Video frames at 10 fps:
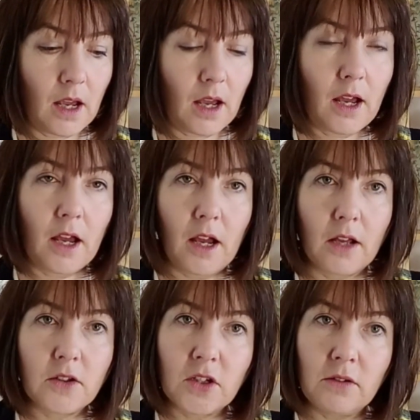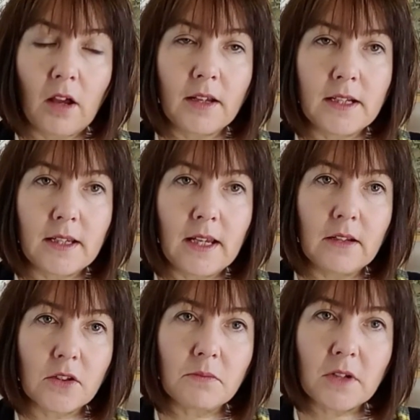uh, to ninety
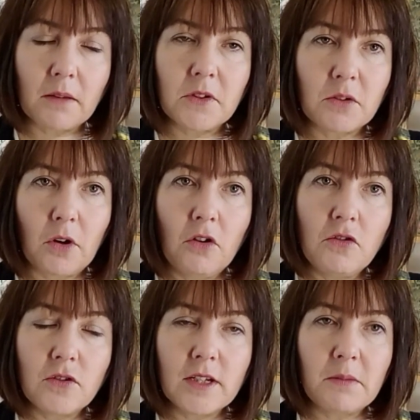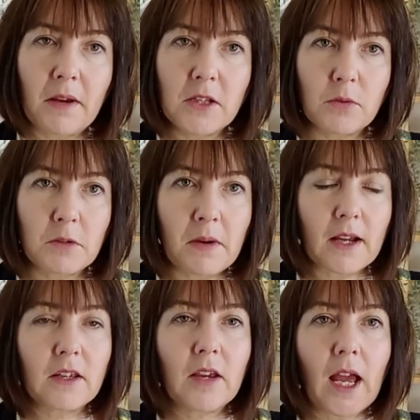and sometimes to one hundred, depends which
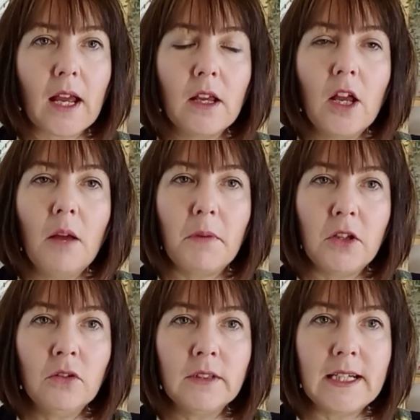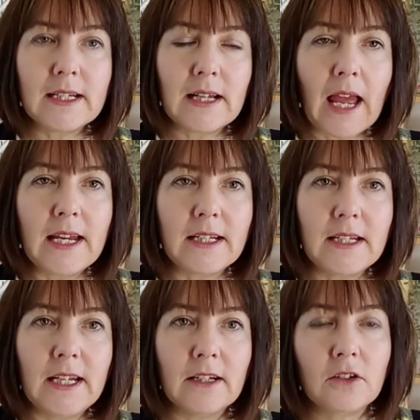pack you get. But you'll need an eighty
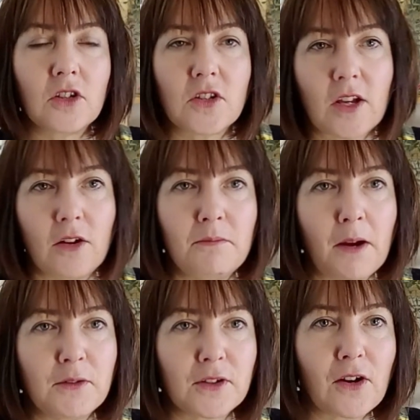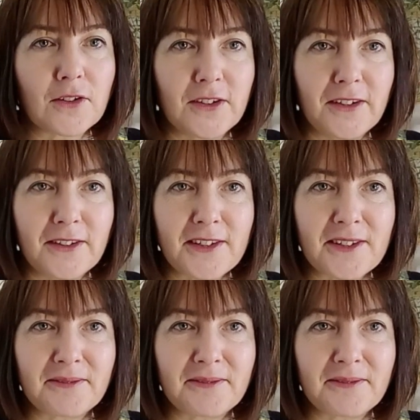needle to sew most cottons.